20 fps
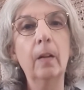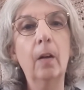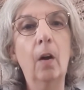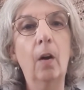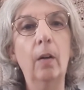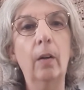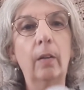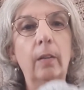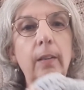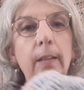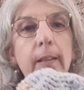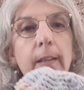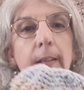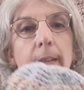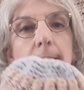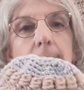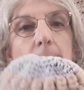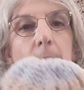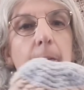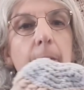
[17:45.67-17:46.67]
colors.
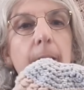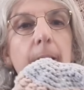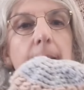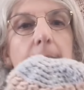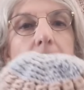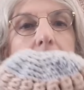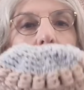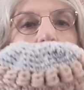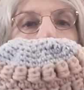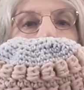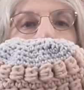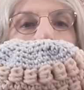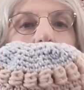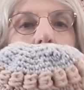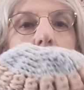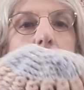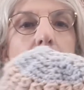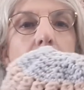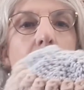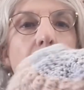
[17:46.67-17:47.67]
So this
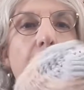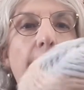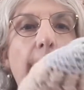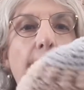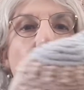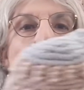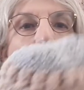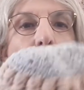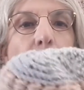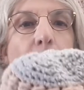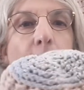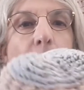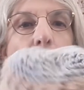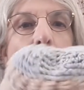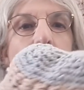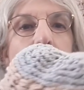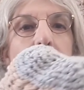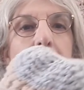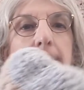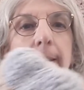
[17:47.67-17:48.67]
hat,
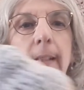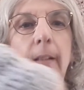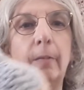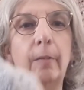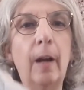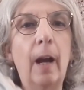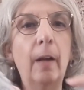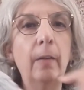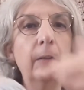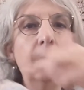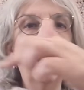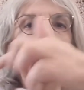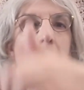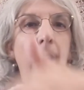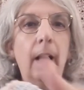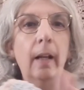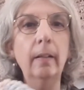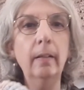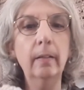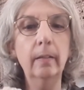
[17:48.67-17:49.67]
it's a round
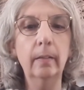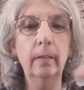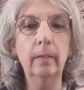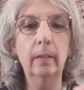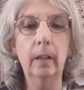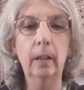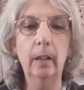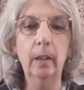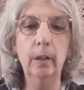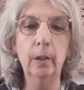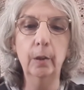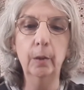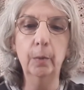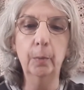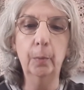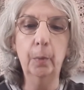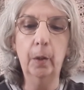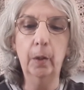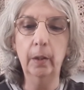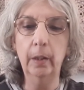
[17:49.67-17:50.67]
hat.
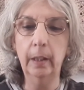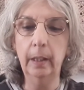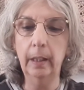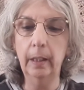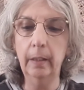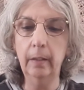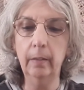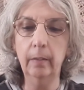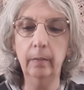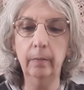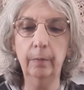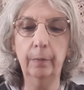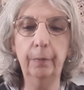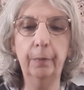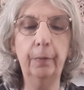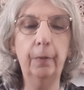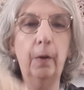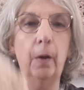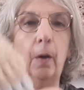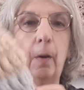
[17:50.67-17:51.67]
You work it
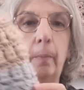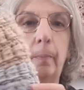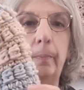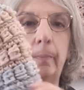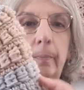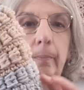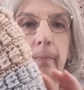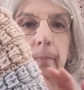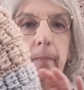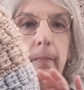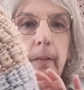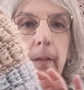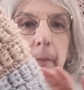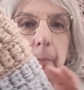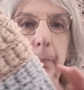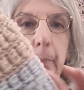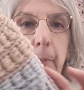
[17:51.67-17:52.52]
from the